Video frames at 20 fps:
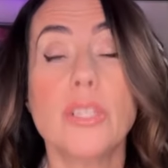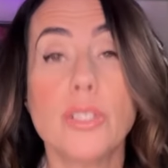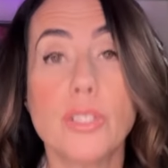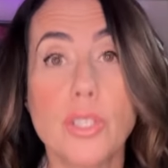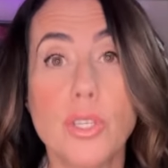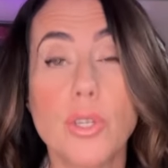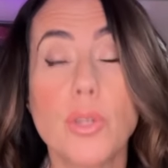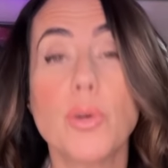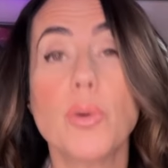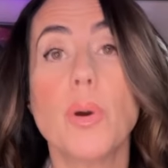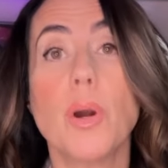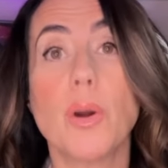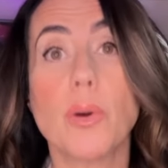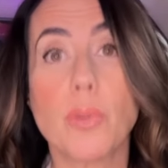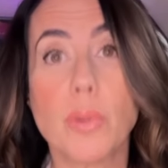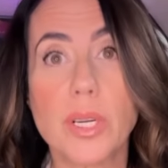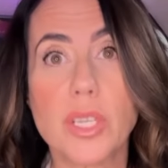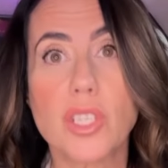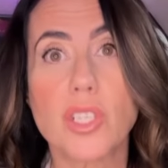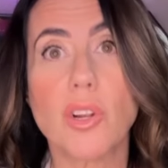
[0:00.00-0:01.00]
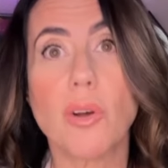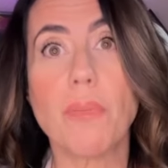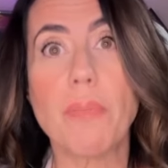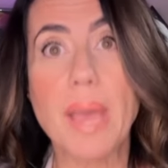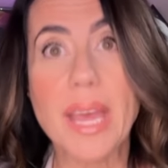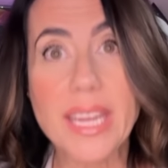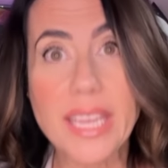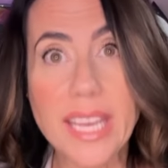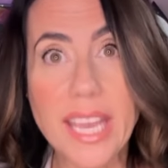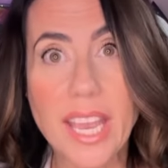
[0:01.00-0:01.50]
to original
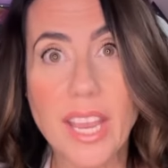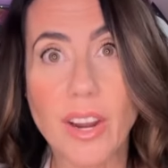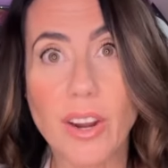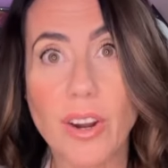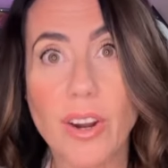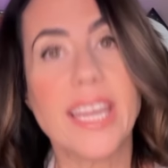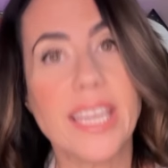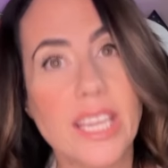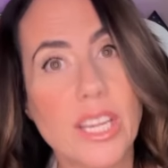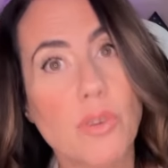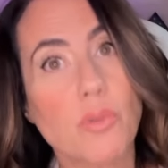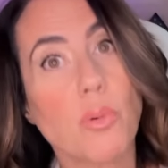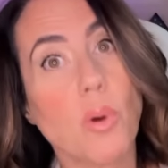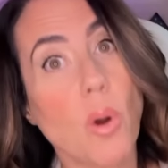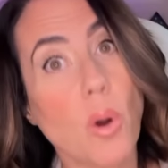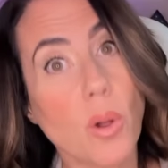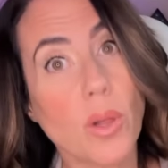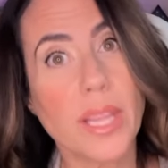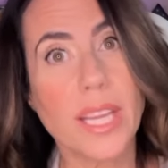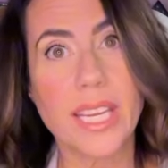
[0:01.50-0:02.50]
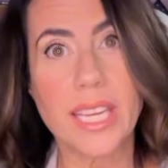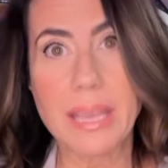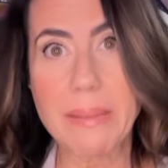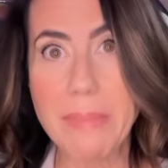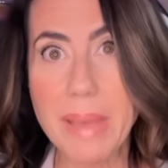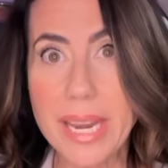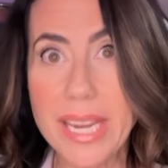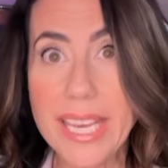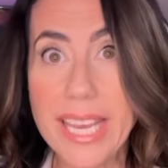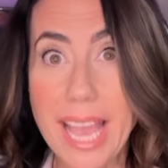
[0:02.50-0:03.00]
Medicare and enroll in a
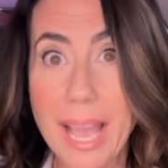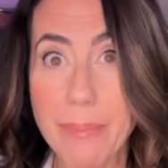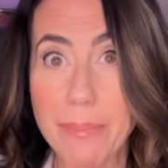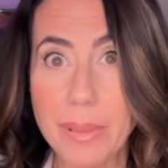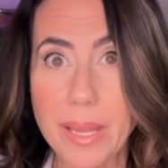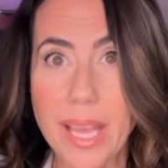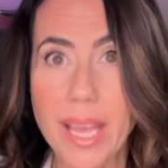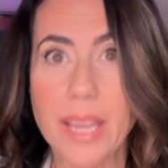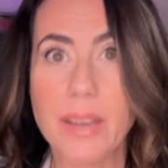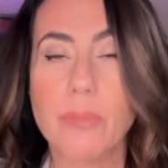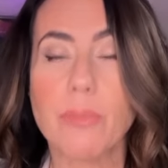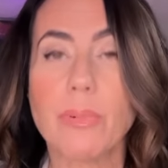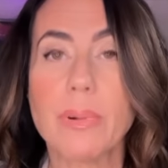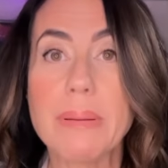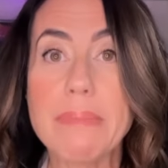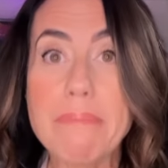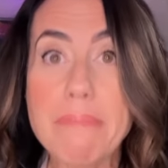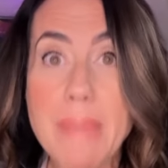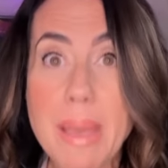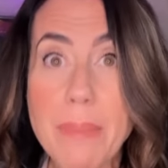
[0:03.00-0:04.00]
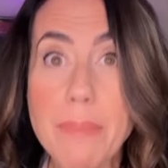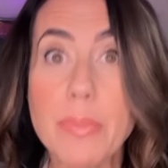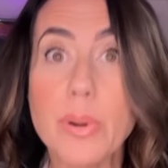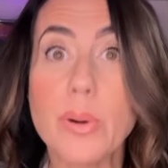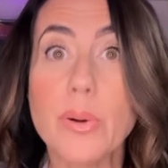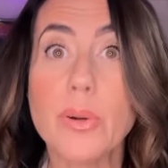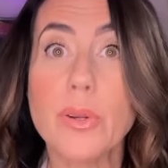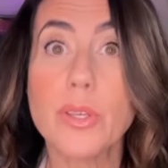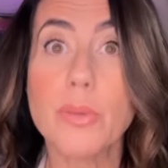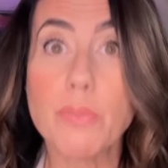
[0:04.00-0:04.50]
medigap plan,
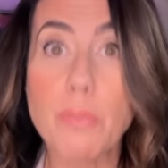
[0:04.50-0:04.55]
remember